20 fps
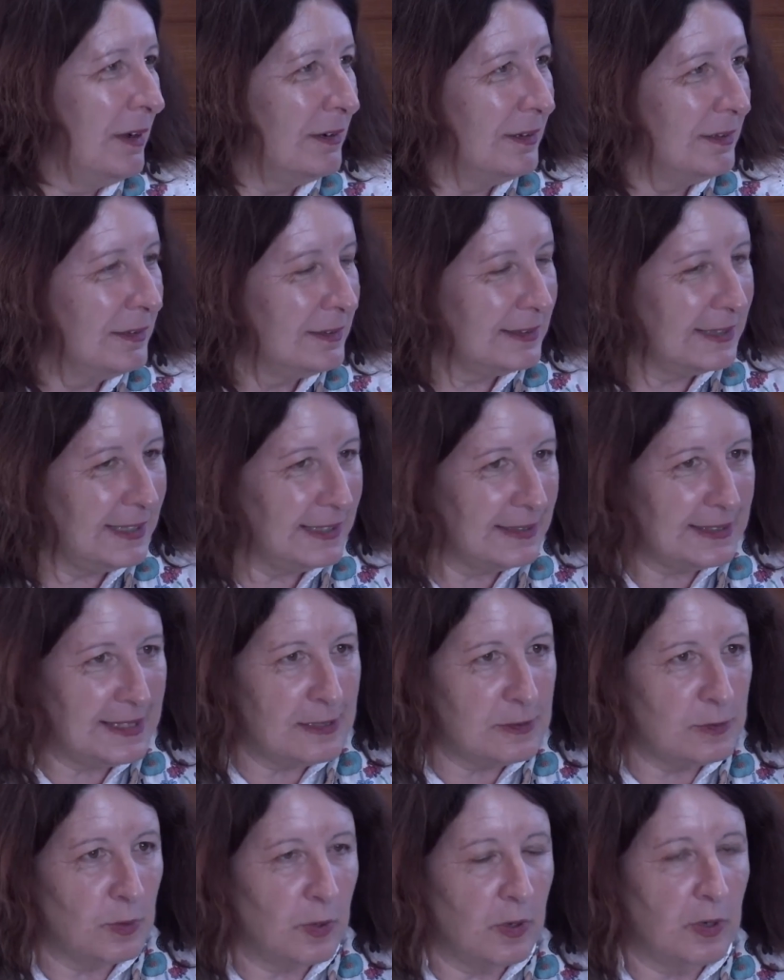of uh,
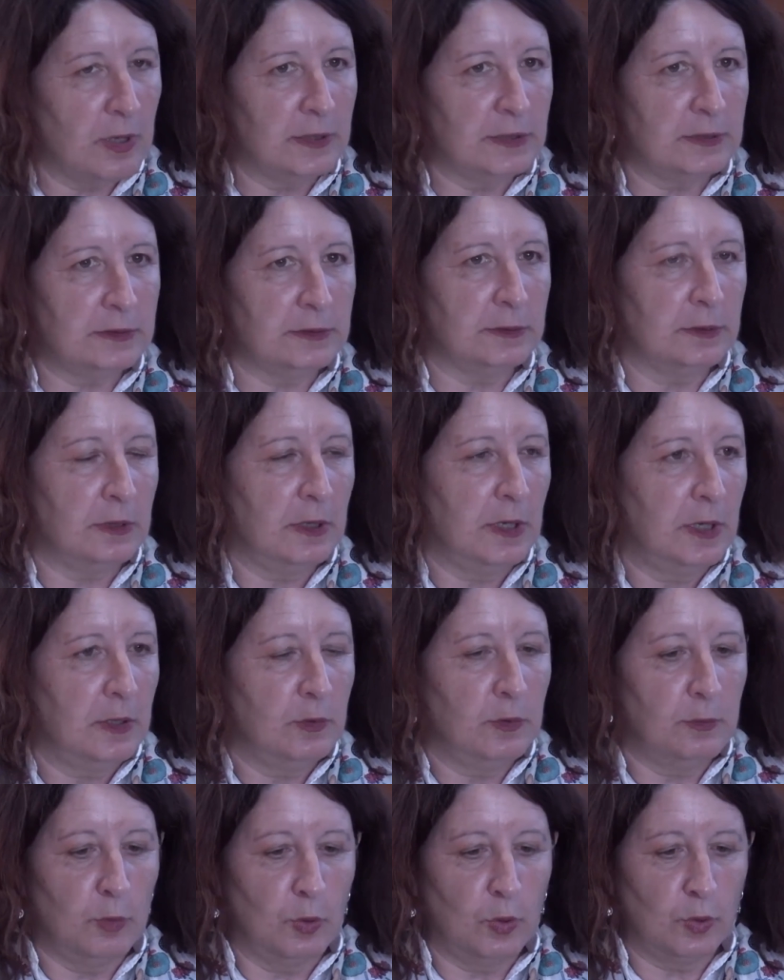the uh,
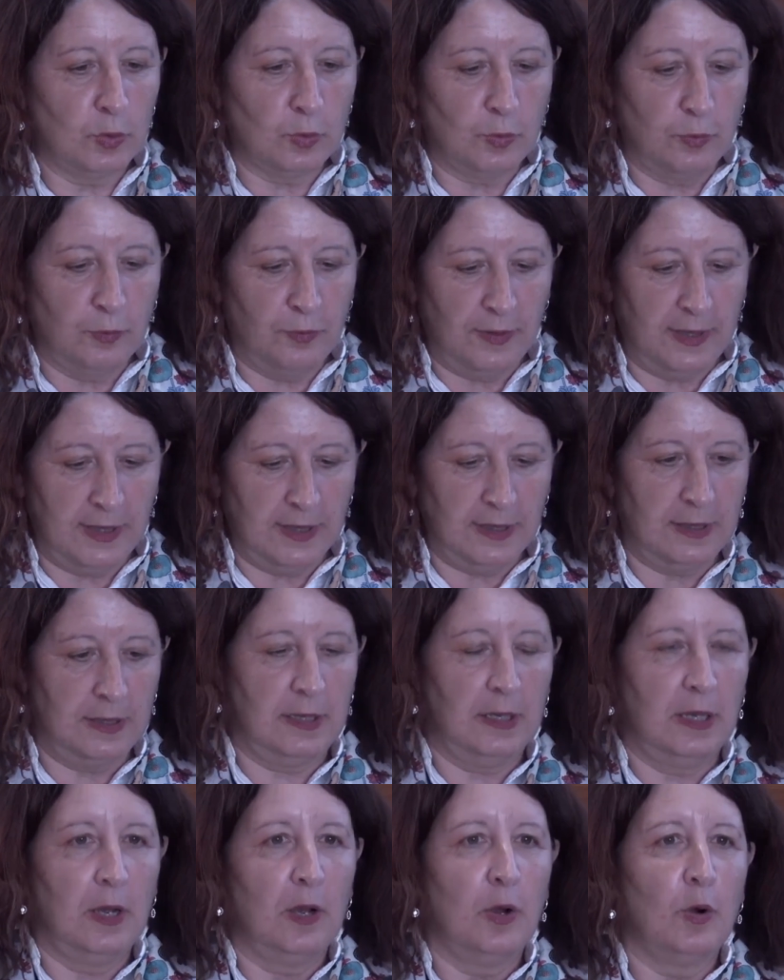Sud-Provence Côte
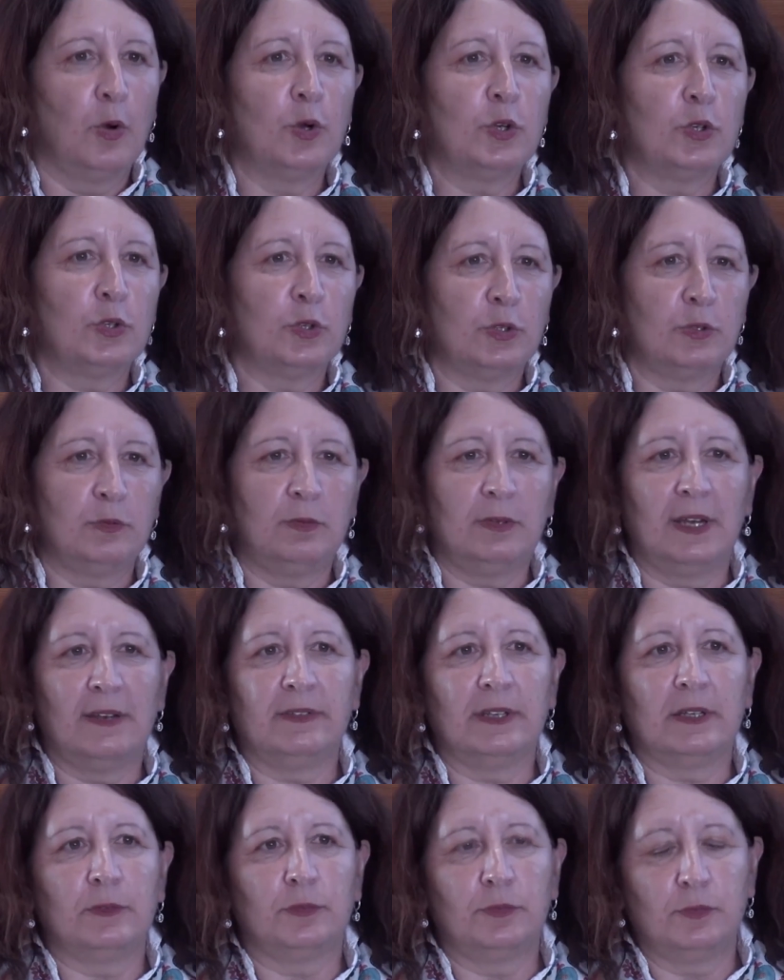d'Azur province. So
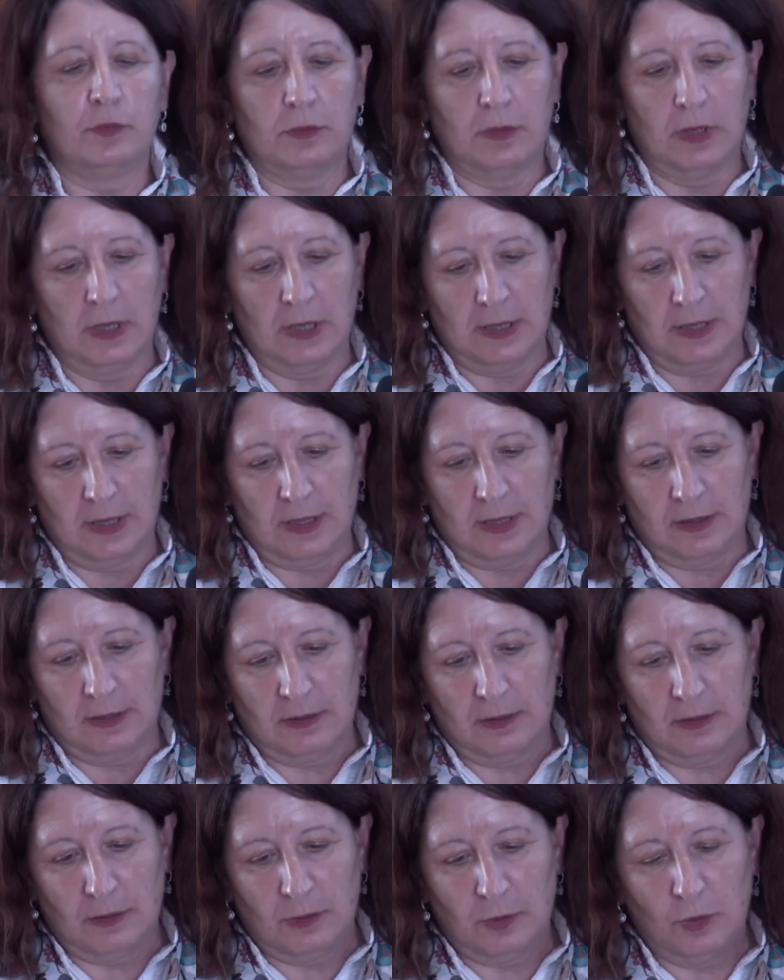that's what I uh,
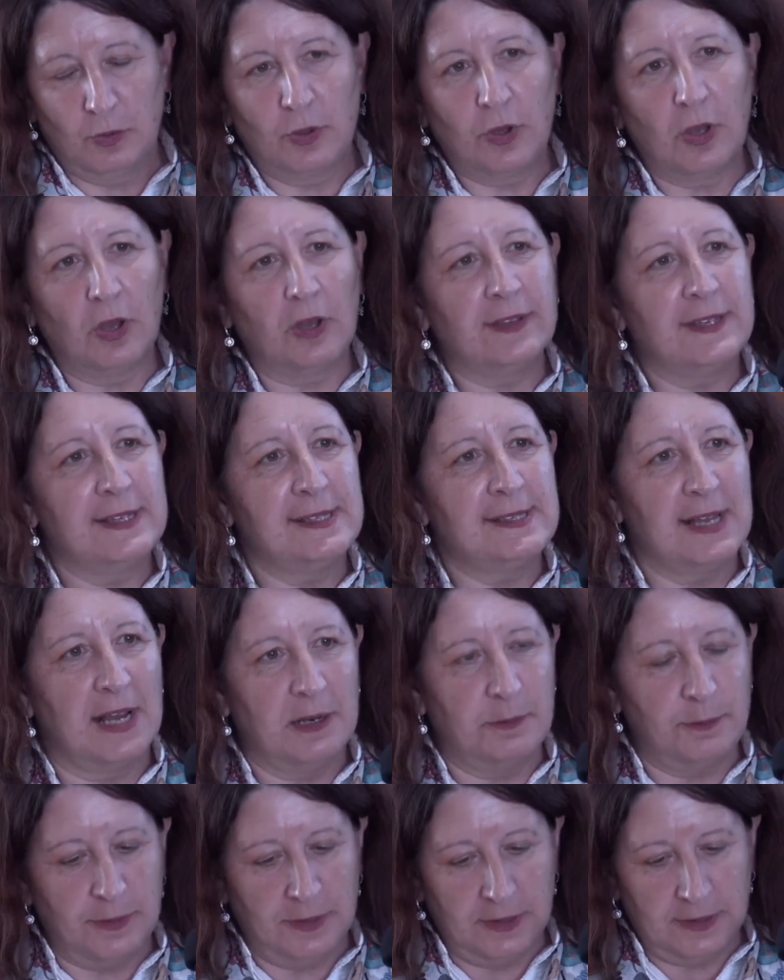knew how to
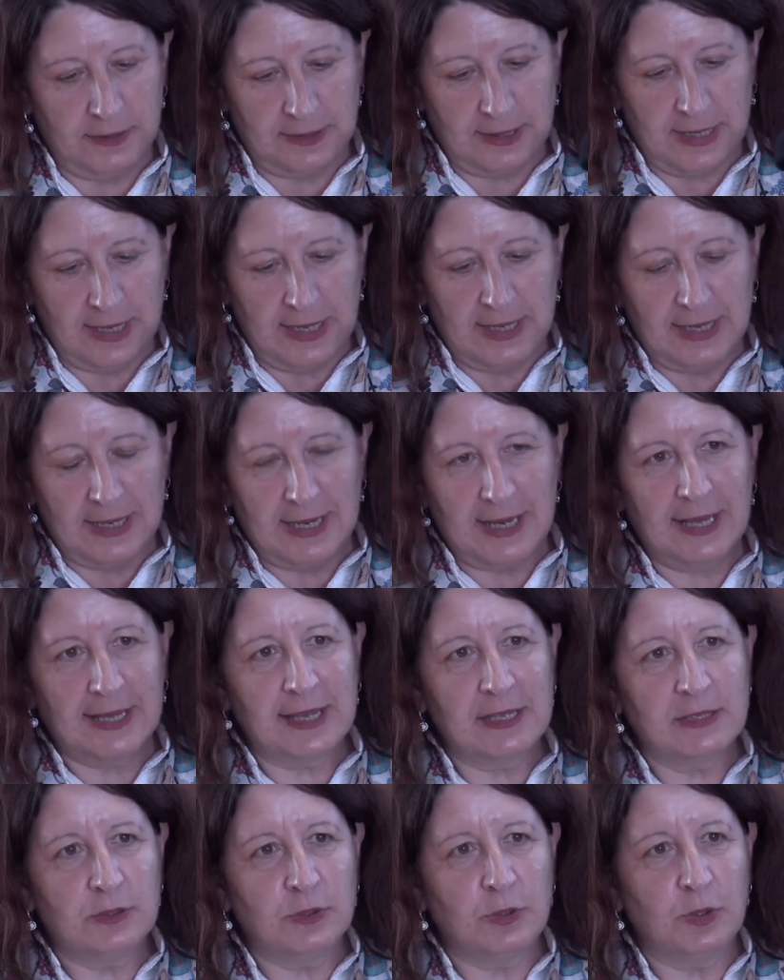say in uh,
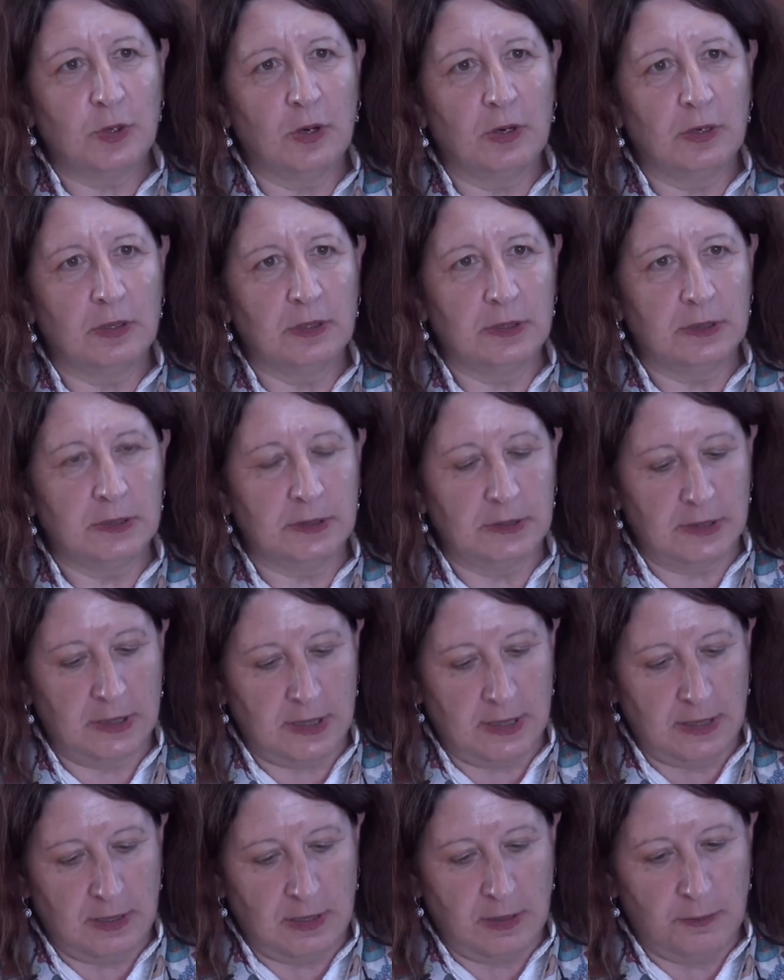Italian,
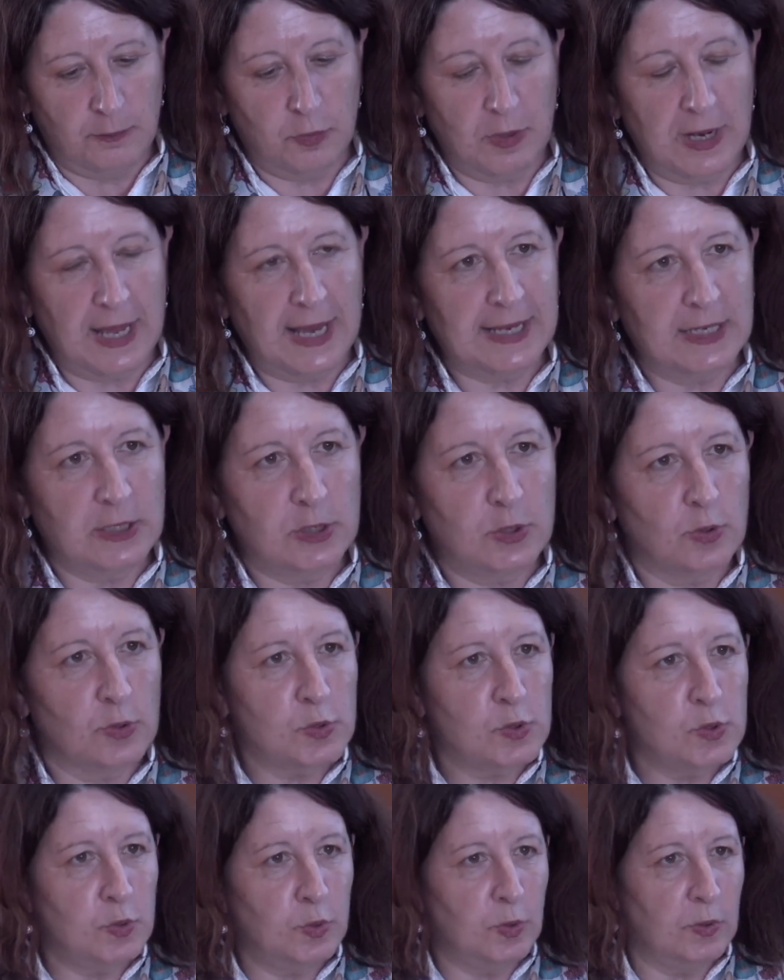but uh, I'm
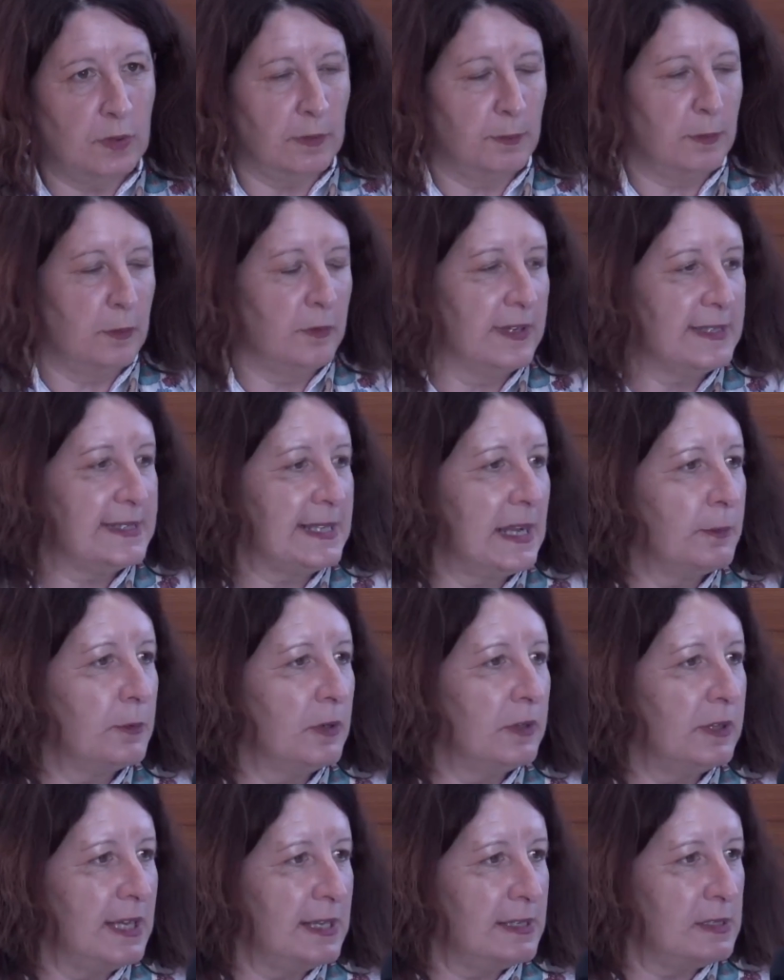very
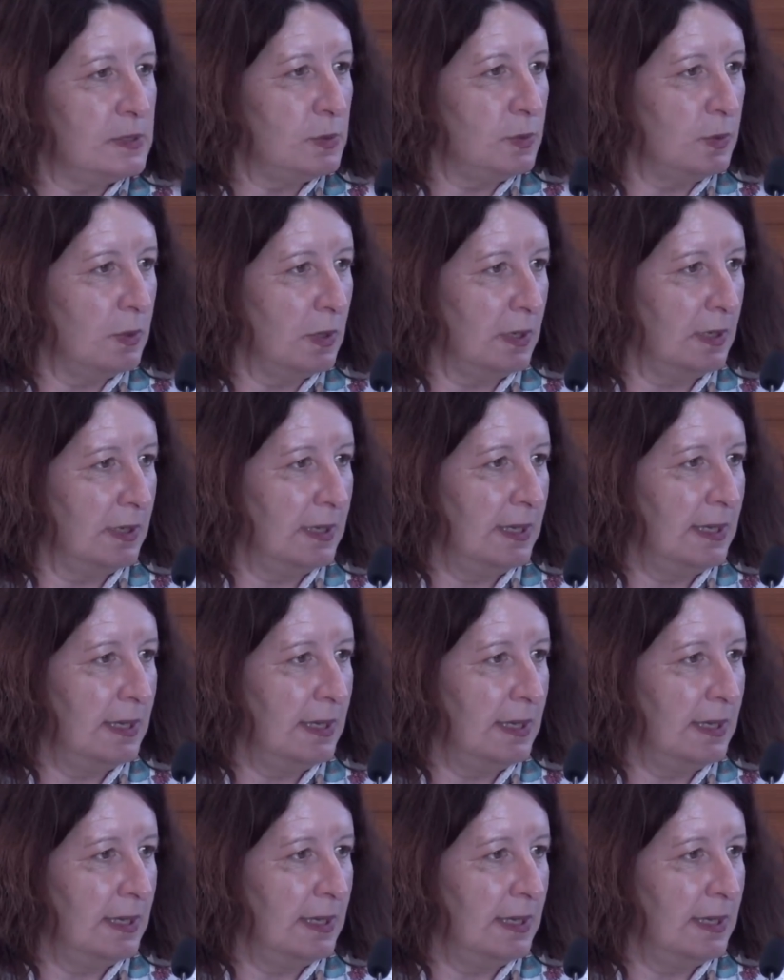happy to be